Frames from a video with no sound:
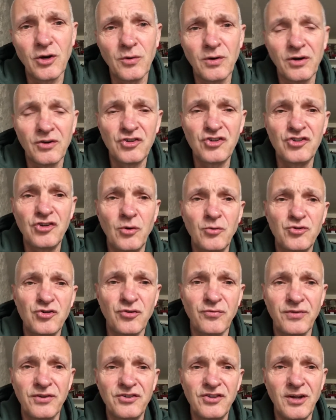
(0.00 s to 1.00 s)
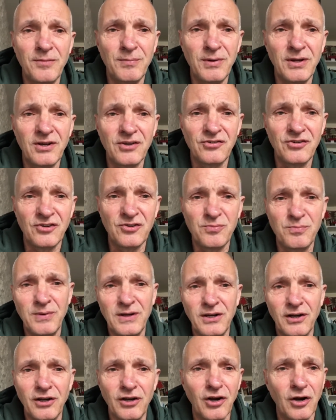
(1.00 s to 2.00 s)
on a social visit because it's
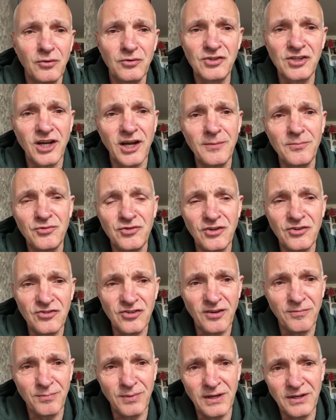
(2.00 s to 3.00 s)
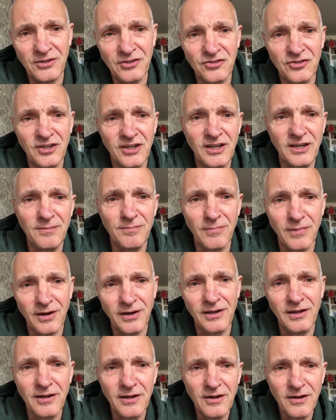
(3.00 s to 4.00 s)
been a long time since I've been to see
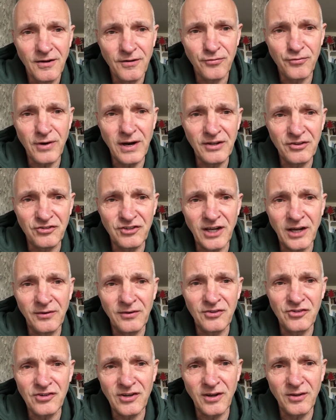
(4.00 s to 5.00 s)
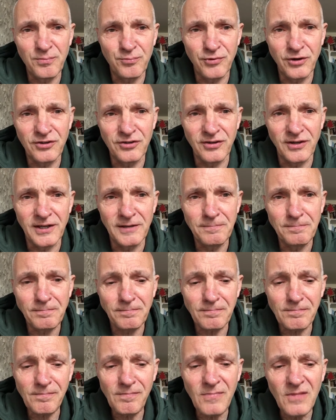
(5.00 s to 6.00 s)
my friends down in South Brittany.
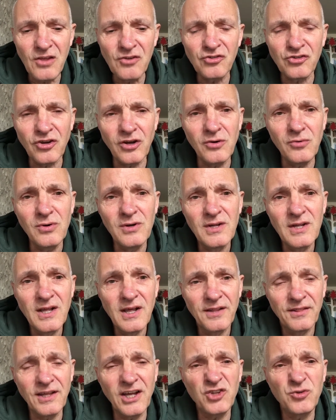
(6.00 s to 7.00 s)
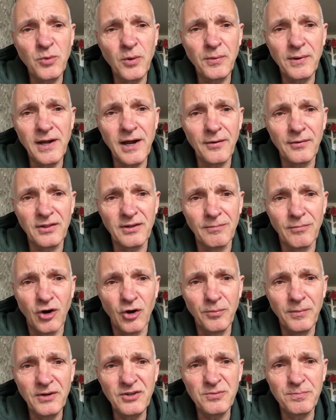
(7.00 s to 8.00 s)
So that's where we are at the
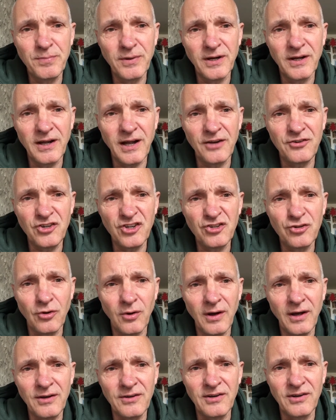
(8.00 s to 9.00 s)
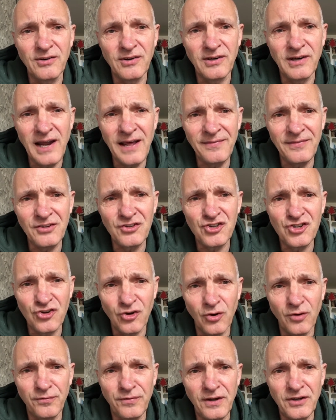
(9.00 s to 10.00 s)
moment, but I just thought I'd let this
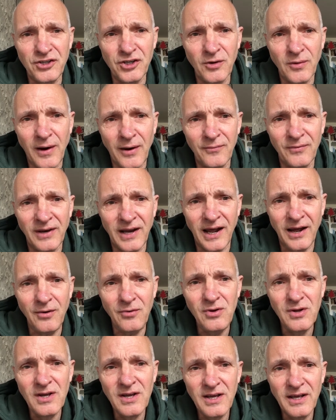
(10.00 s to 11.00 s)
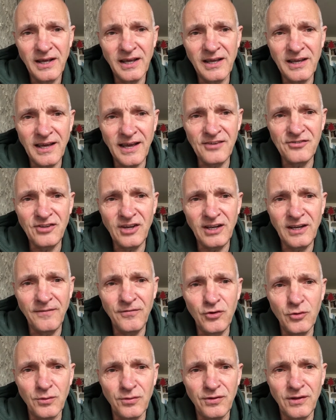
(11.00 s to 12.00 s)
short video out now in case any of
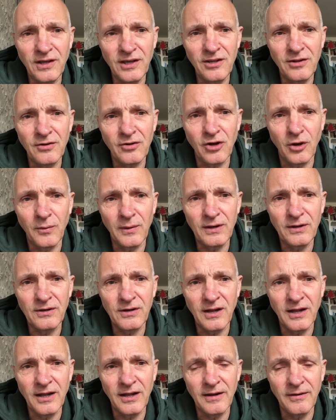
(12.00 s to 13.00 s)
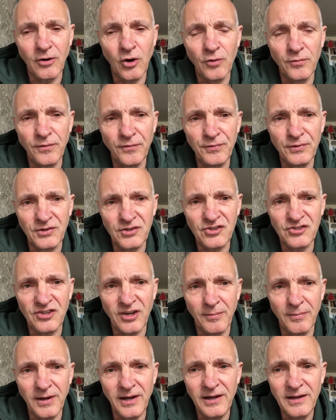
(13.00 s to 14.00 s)
you are thinking of going over for the
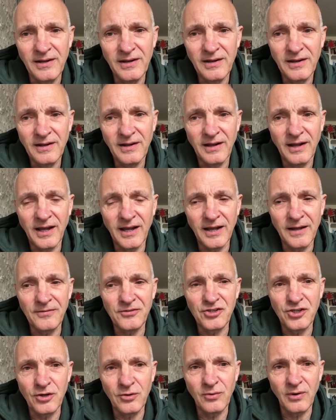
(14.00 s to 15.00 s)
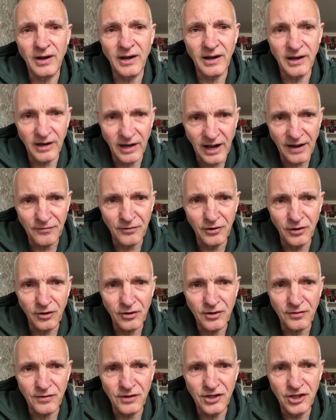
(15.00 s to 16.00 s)
summer to have a
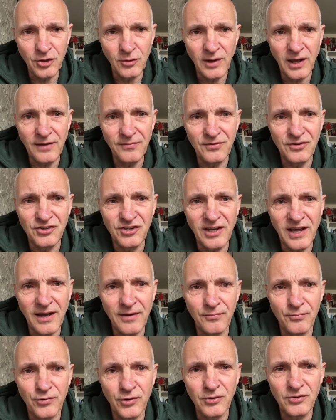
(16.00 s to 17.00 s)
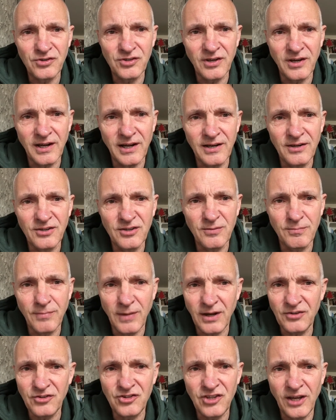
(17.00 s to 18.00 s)
look at the Newhaven Dieppe route, and it
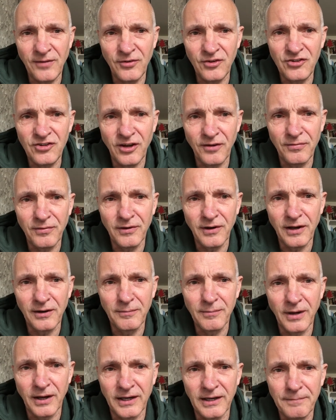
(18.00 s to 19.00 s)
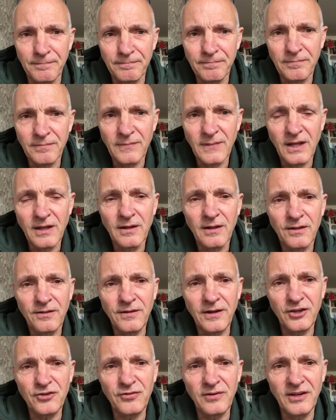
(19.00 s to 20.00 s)
might save yourself a lot of money.
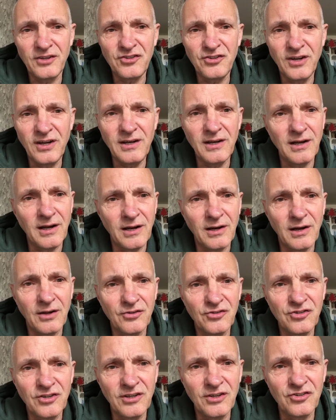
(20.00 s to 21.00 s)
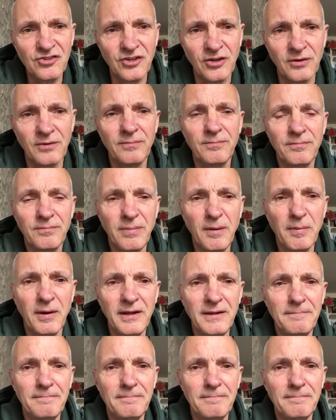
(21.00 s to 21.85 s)
Thanks for listening, and I'll see you soon. Bye-bye.